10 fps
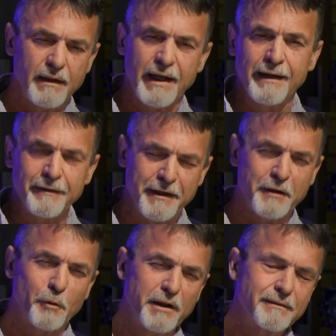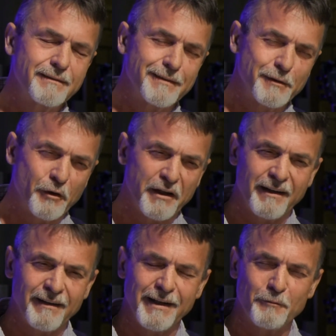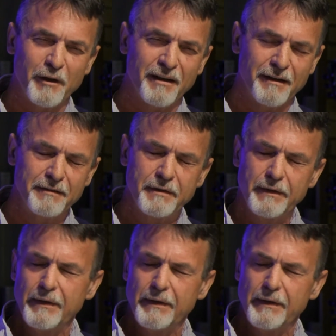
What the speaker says: landed that one, got out of that one alive.